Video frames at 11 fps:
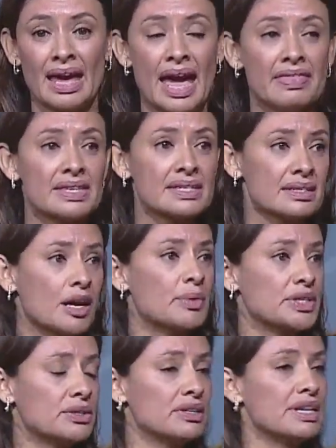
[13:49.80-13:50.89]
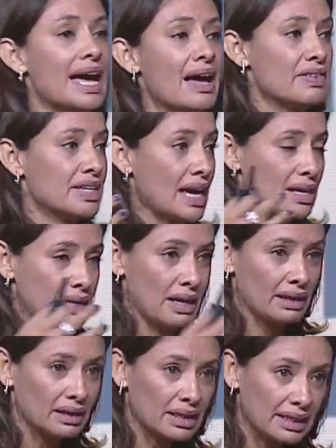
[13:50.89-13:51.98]
And this is an opportunity to have, again,
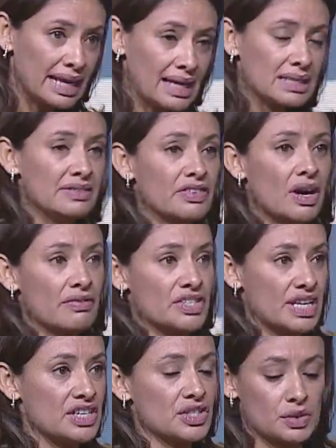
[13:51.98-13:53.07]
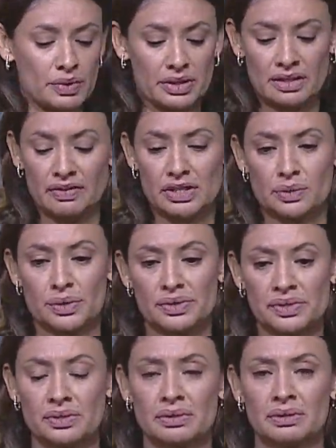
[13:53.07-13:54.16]
connective conversations with individuals.